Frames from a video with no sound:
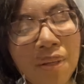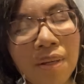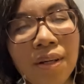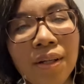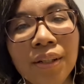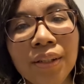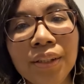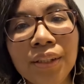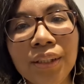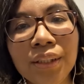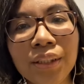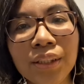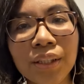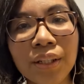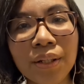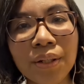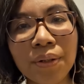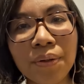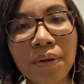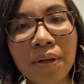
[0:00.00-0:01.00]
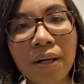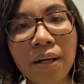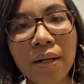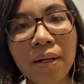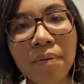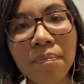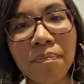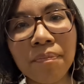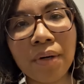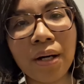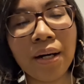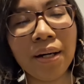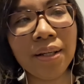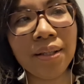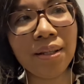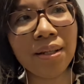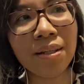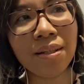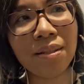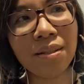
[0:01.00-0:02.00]
So I
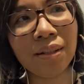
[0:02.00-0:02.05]
did